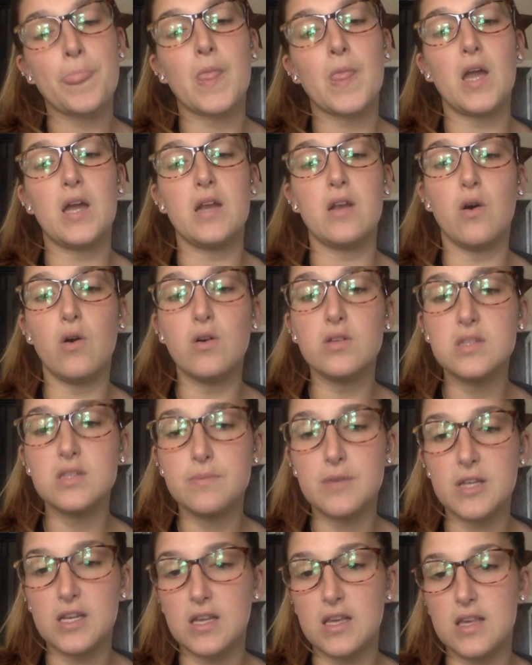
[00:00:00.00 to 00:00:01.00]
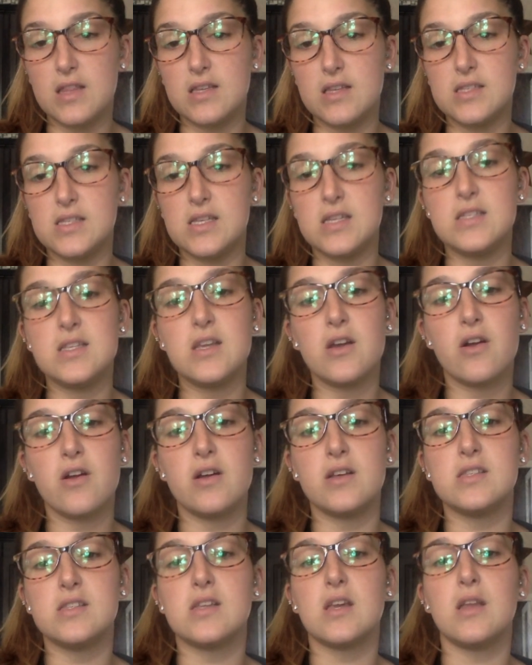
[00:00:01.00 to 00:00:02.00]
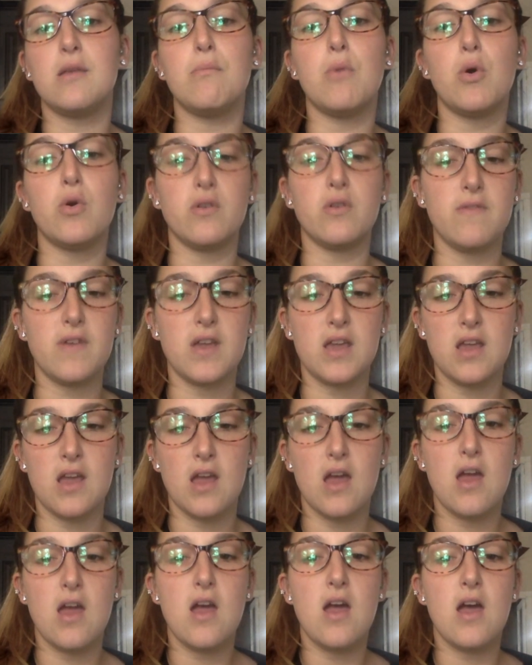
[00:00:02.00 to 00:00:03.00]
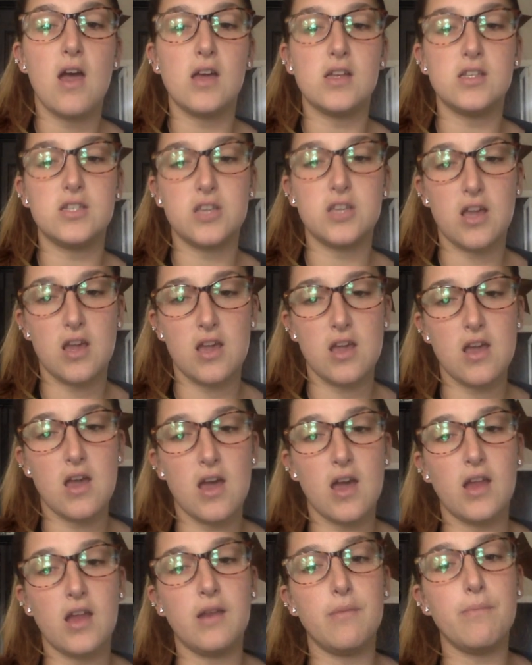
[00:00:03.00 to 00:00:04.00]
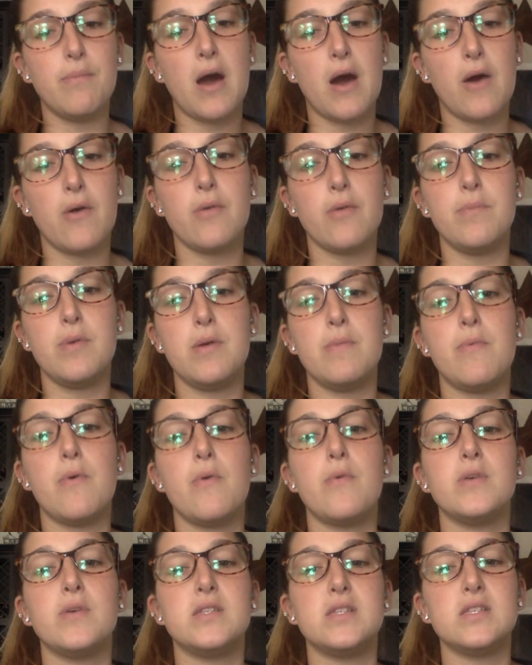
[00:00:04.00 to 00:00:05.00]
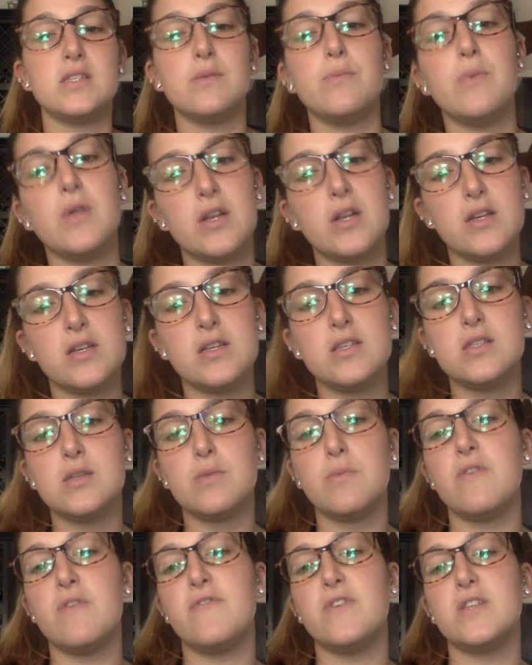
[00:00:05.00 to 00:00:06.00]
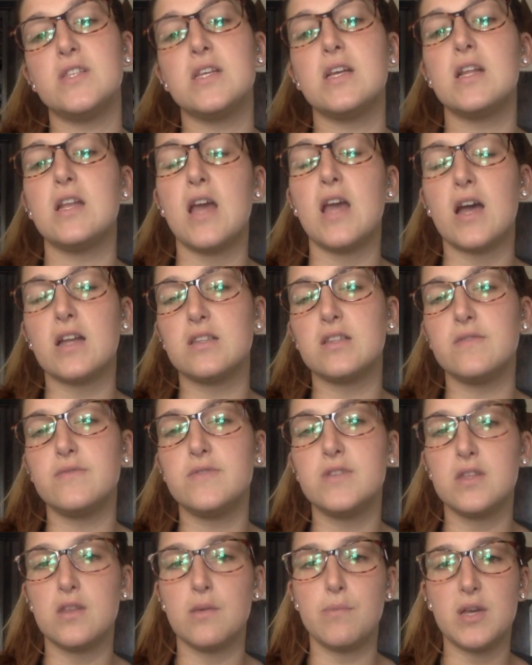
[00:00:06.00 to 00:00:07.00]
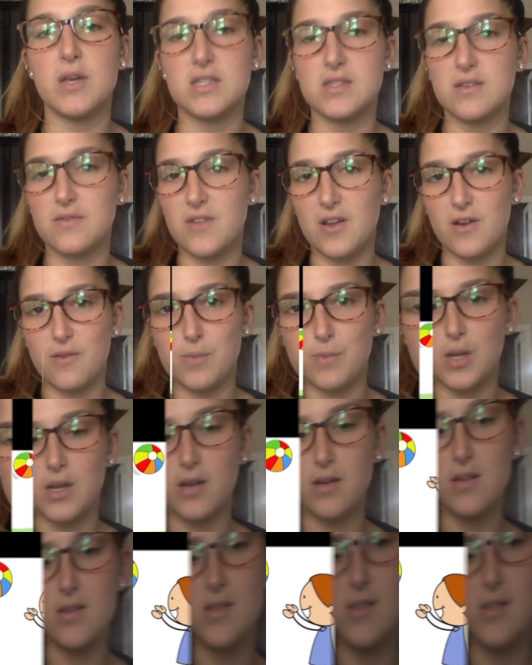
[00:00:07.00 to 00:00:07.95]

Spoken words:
And ultimately, the CTRS can motivate, educate, and empower people with disabilities to be physically active to the best of their abilities."